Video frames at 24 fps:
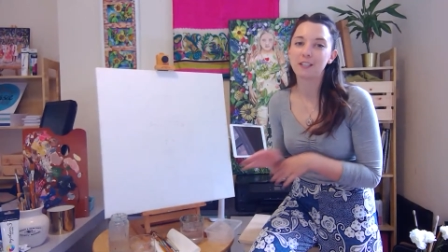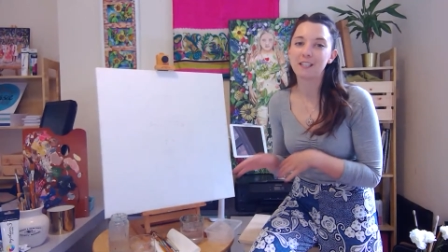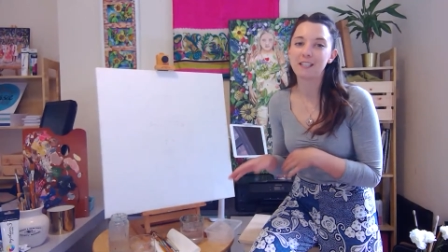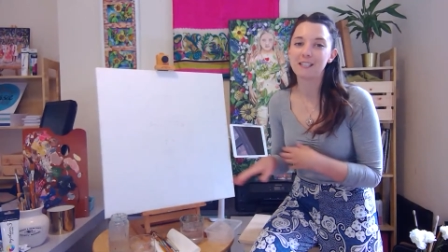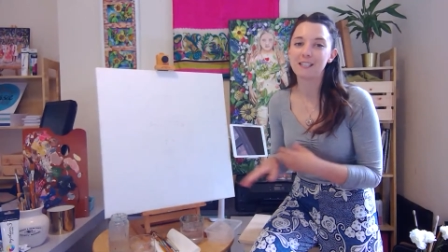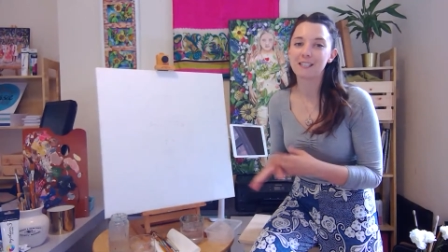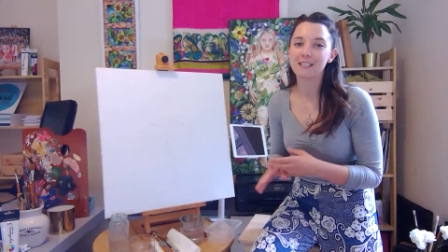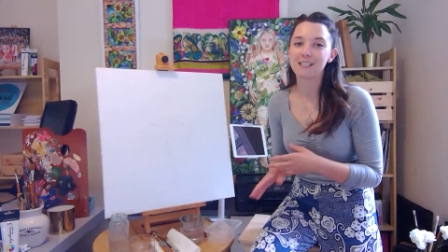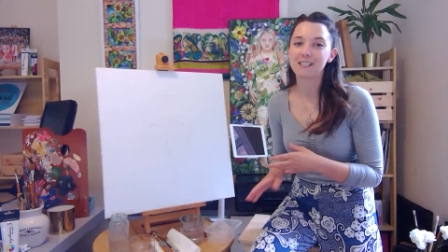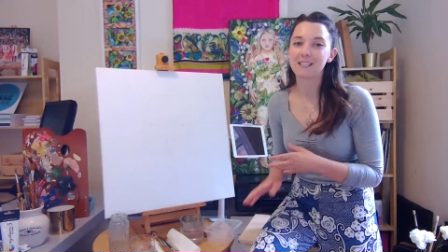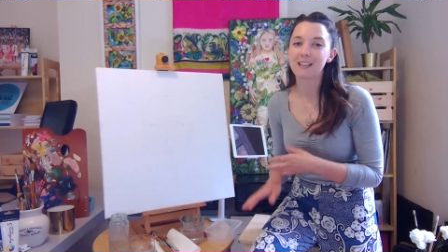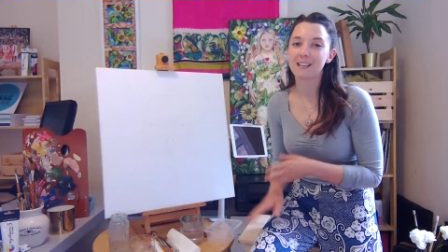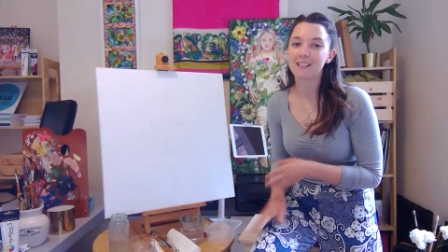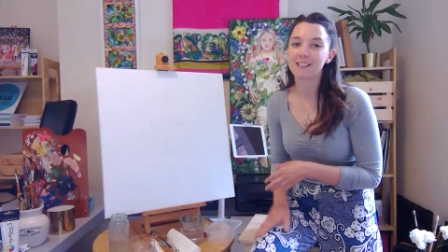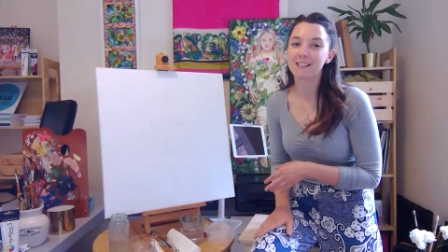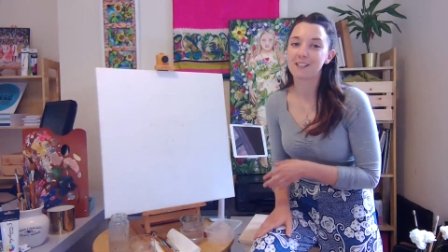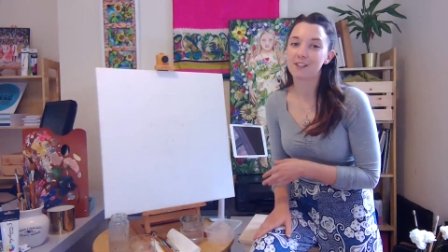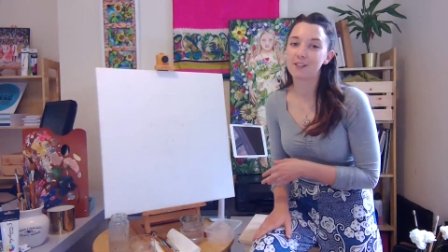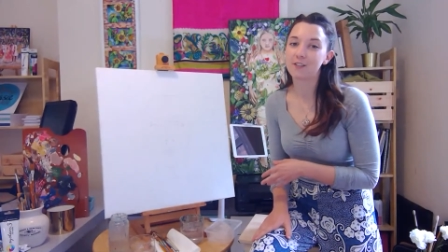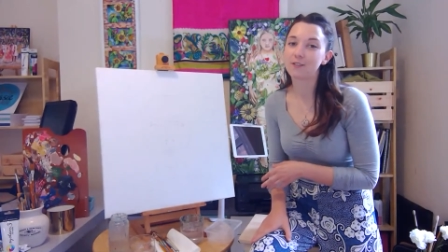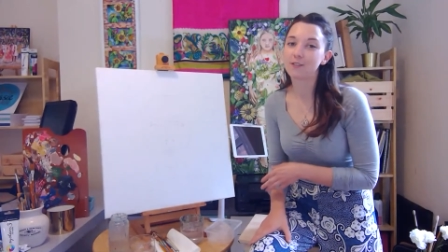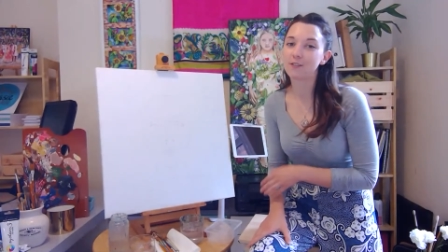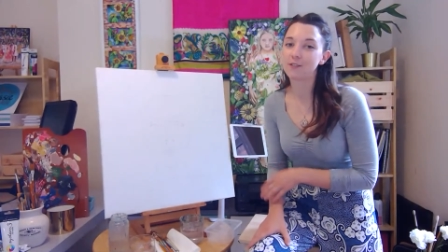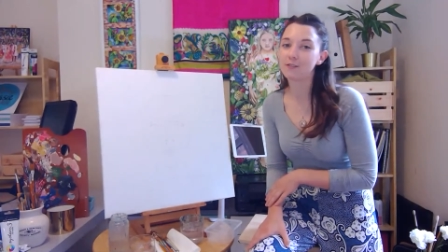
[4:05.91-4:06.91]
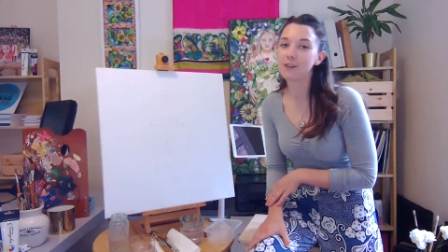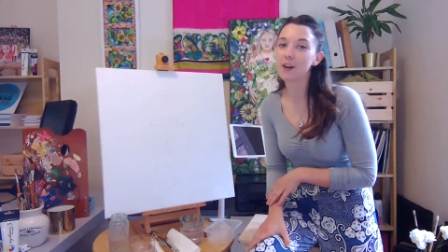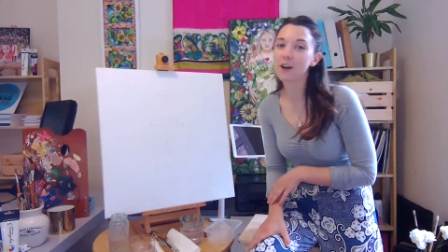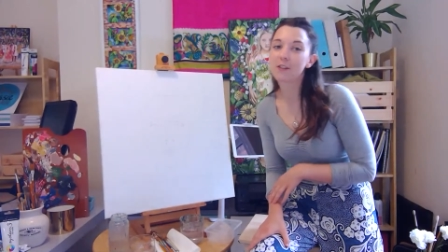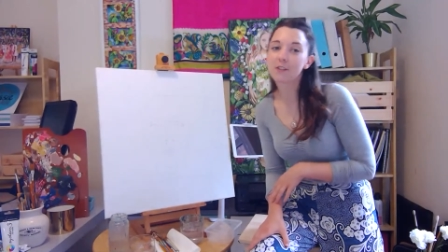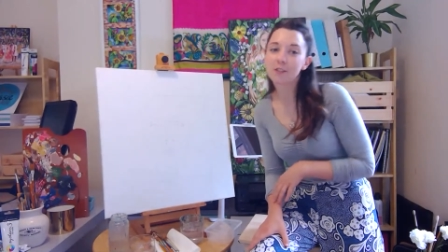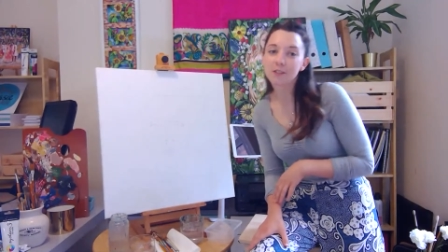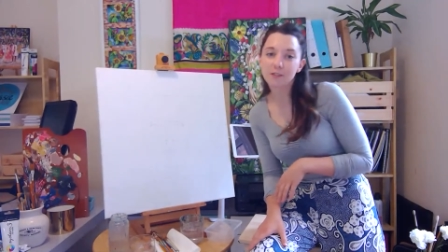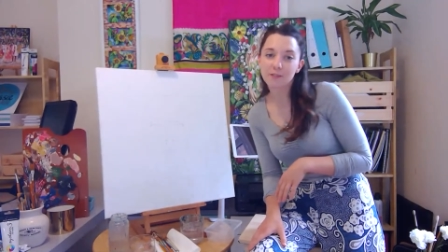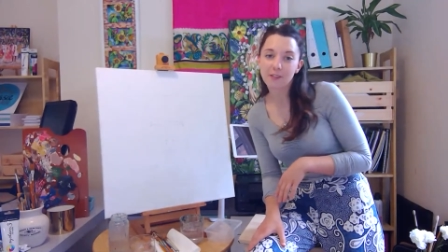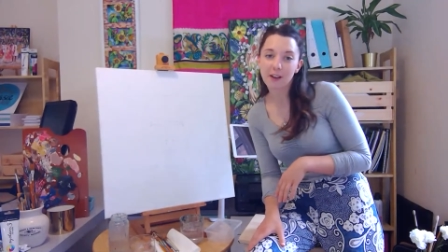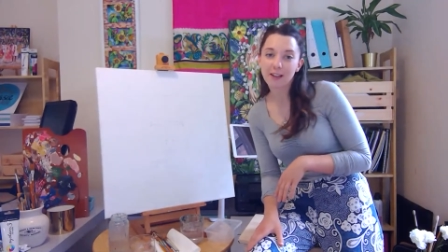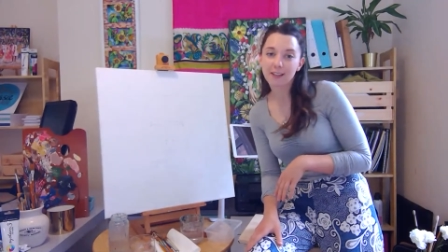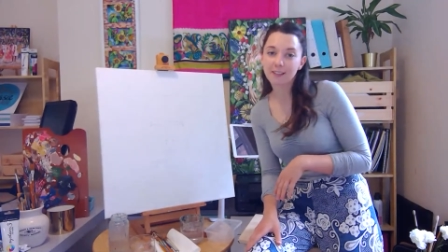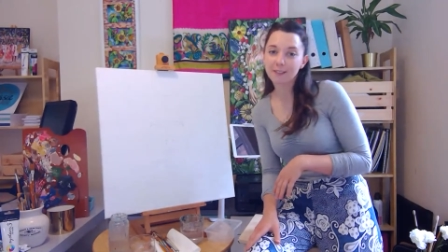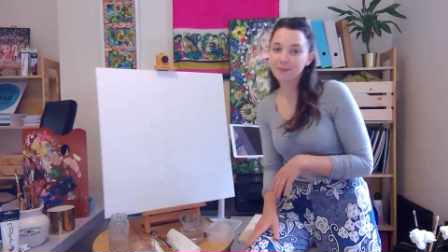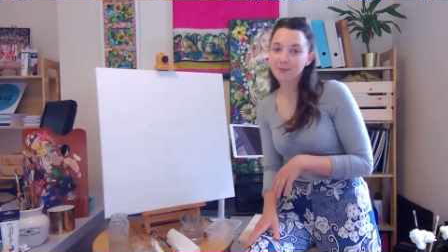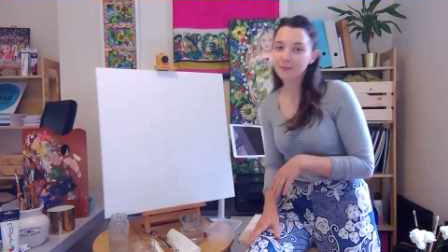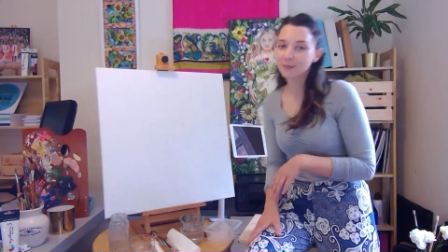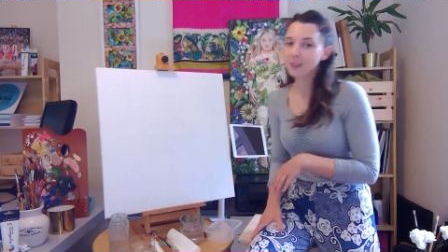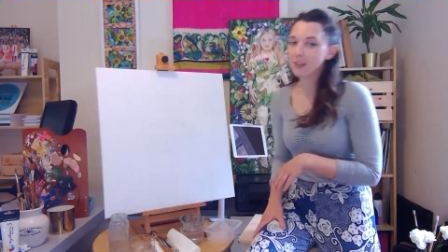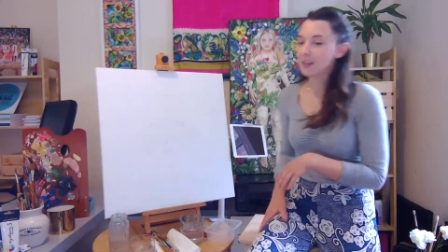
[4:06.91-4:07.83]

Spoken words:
needs to stay still throughout the event.